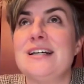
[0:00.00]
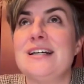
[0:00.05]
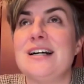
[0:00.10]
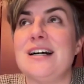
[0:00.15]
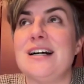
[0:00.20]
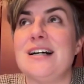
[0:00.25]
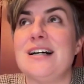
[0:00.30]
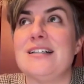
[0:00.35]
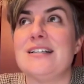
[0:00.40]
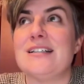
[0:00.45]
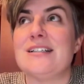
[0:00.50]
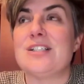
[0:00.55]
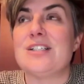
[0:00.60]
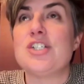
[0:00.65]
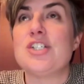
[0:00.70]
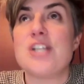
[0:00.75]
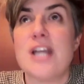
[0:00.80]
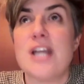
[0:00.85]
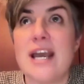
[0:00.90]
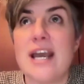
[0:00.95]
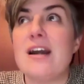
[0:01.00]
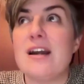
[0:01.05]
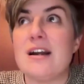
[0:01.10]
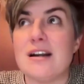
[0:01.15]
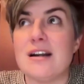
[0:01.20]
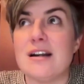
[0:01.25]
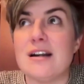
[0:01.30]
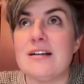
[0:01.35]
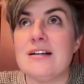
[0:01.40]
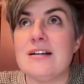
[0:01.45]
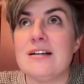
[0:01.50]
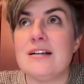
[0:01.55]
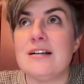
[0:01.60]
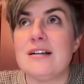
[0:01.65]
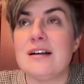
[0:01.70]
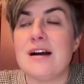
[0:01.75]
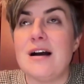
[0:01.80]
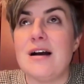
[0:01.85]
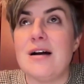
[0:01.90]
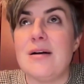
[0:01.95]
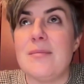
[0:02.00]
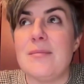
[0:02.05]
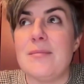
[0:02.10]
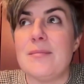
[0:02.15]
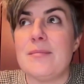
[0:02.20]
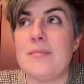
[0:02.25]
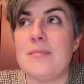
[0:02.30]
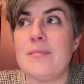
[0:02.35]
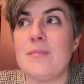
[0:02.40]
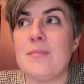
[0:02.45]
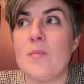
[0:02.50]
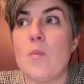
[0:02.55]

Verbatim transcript: uh, share um,